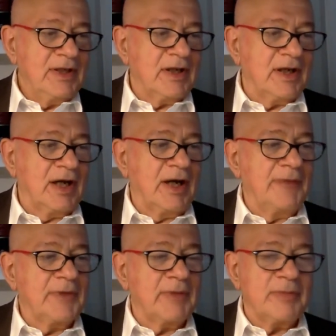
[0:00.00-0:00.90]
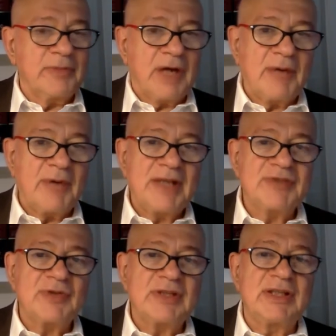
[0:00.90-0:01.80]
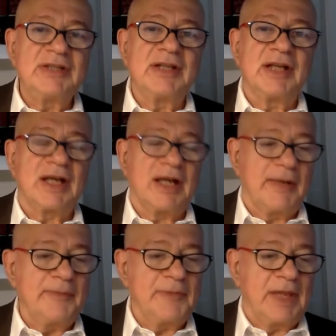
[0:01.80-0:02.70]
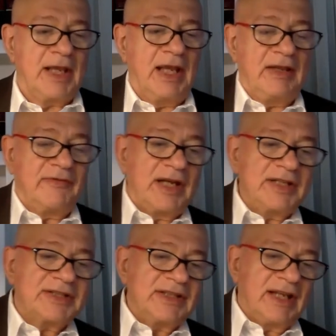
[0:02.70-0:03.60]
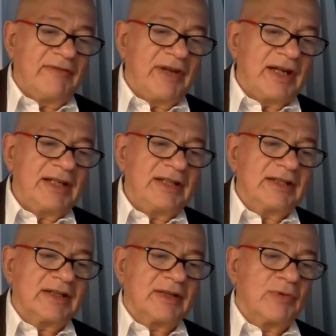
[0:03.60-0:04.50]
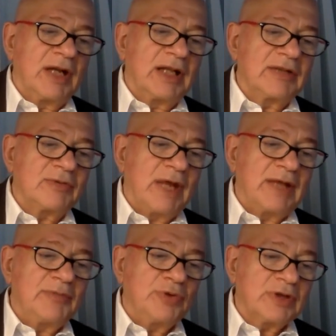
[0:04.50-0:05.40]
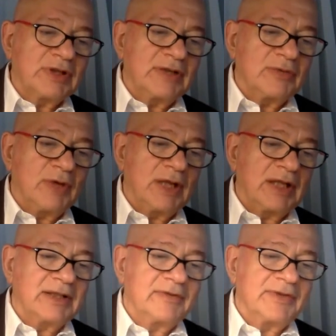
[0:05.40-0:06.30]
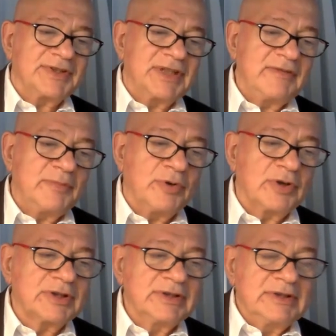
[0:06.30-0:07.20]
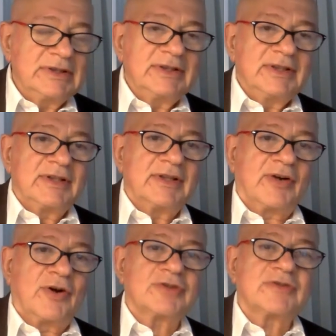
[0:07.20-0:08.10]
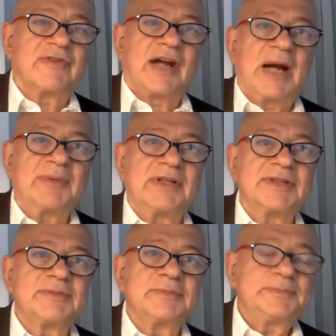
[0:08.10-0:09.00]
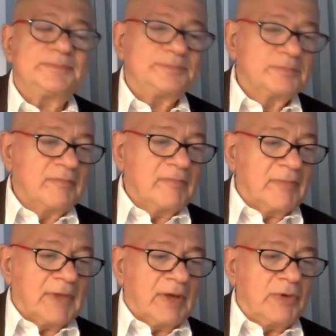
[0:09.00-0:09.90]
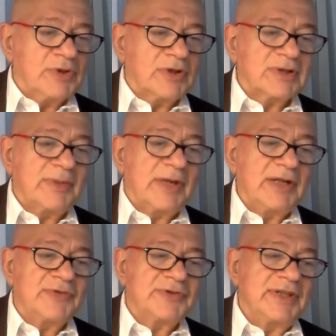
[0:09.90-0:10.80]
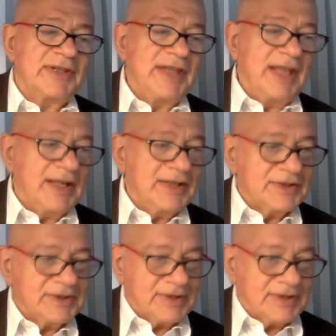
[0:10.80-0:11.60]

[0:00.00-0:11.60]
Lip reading: Bob has written a very well-read book and well-received book, The Cost of Capitalism, which talks about interesting things